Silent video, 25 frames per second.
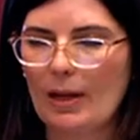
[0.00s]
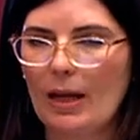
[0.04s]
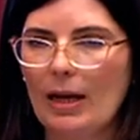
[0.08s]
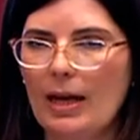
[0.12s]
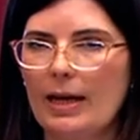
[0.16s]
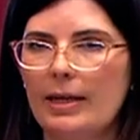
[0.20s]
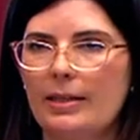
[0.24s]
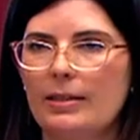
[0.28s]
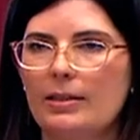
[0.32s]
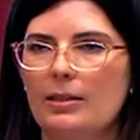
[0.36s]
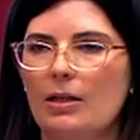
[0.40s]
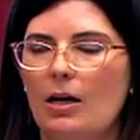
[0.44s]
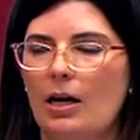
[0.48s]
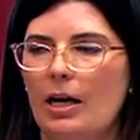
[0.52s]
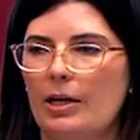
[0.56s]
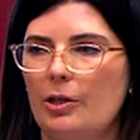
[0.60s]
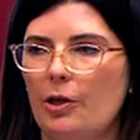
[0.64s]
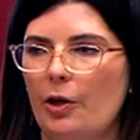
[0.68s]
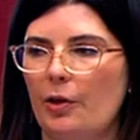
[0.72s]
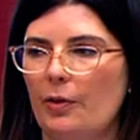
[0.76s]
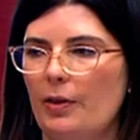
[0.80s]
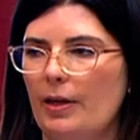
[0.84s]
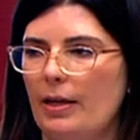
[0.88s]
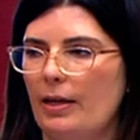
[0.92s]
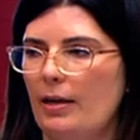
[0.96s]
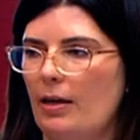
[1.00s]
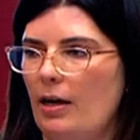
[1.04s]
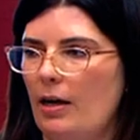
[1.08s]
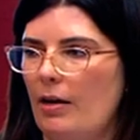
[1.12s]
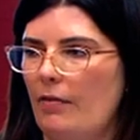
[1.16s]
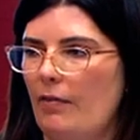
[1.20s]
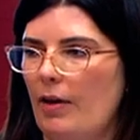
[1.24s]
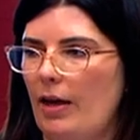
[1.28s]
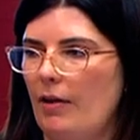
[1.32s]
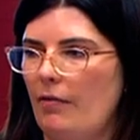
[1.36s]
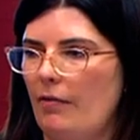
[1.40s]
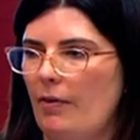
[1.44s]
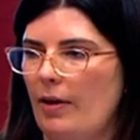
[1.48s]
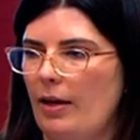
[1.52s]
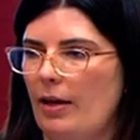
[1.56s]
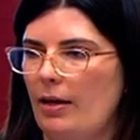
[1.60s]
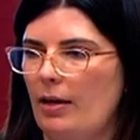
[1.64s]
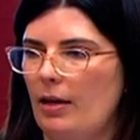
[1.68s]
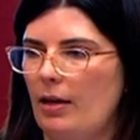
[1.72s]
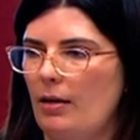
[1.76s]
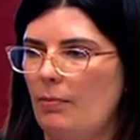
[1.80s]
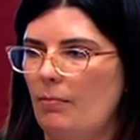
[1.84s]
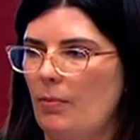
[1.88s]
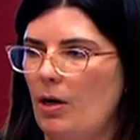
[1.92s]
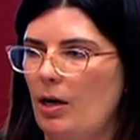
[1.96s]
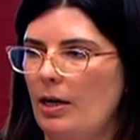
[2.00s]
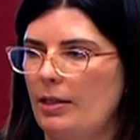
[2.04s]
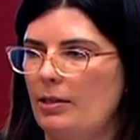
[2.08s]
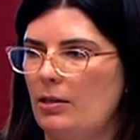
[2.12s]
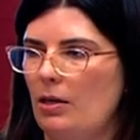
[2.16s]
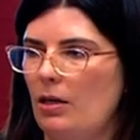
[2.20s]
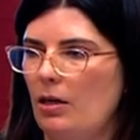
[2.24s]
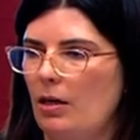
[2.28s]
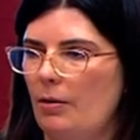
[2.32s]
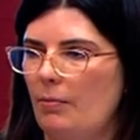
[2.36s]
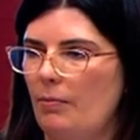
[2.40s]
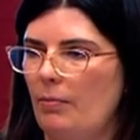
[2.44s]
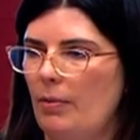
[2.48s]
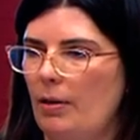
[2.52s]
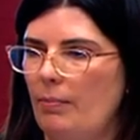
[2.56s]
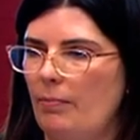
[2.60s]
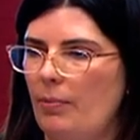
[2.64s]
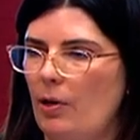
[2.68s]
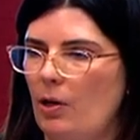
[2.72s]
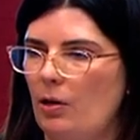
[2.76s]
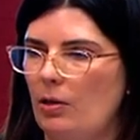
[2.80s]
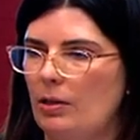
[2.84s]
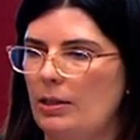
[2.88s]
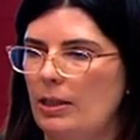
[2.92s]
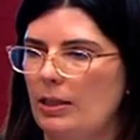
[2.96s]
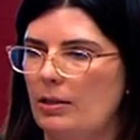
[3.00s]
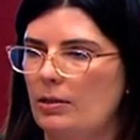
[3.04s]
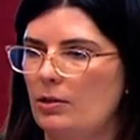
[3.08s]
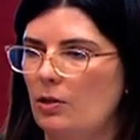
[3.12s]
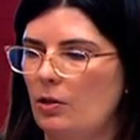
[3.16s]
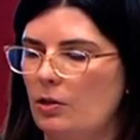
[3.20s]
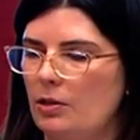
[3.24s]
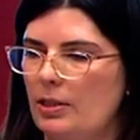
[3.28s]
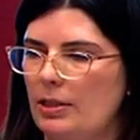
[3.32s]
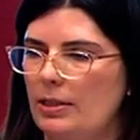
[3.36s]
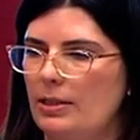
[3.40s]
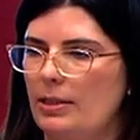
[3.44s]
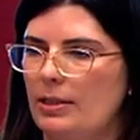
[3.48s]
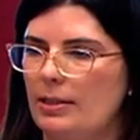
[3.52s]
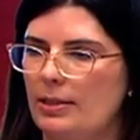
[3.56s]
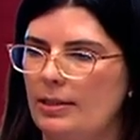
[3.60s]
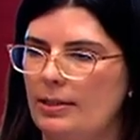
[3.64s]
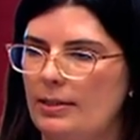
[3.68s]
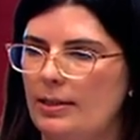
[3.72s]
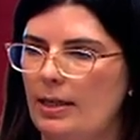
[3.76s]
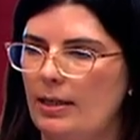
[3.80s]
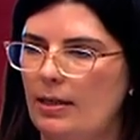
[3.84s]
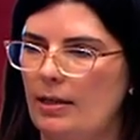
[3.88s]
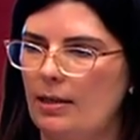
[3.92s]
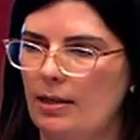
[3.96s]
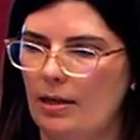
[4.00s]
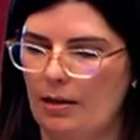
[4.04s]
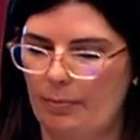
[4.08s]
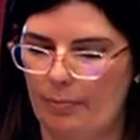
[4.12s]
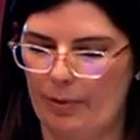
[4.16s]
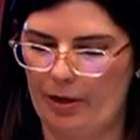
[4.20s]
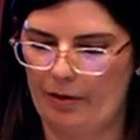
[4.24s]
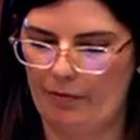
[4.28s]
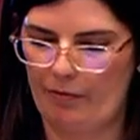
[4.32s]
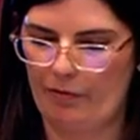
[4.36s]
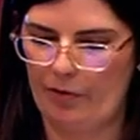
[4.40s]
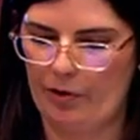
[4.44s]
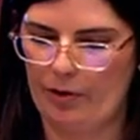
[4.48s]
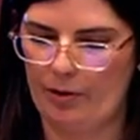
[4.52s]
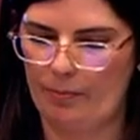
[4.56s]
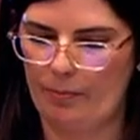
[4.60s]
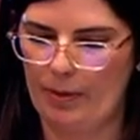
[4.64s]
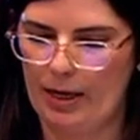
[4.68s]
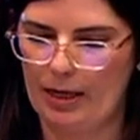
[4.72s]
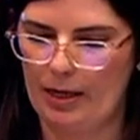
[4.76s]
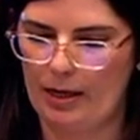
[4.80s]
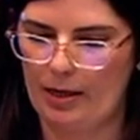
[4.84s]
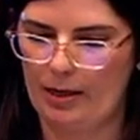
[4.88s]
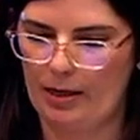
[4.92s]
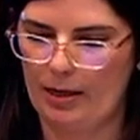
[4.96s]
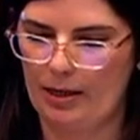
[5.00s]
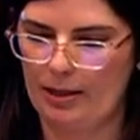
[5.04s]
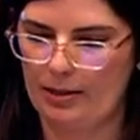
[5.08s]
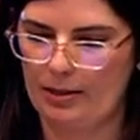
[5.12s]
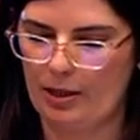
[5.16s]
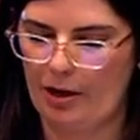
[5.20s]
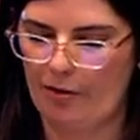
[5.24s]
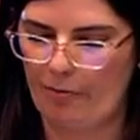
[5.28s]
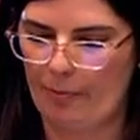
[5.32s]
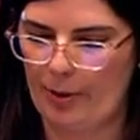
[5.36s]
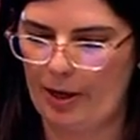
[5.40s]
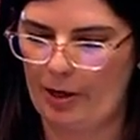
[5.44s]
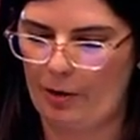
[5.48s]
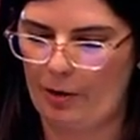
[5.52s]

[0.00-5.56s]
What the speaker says: And I don't think I've ever, in my time in politics, not just as a senator, but for the many years I've been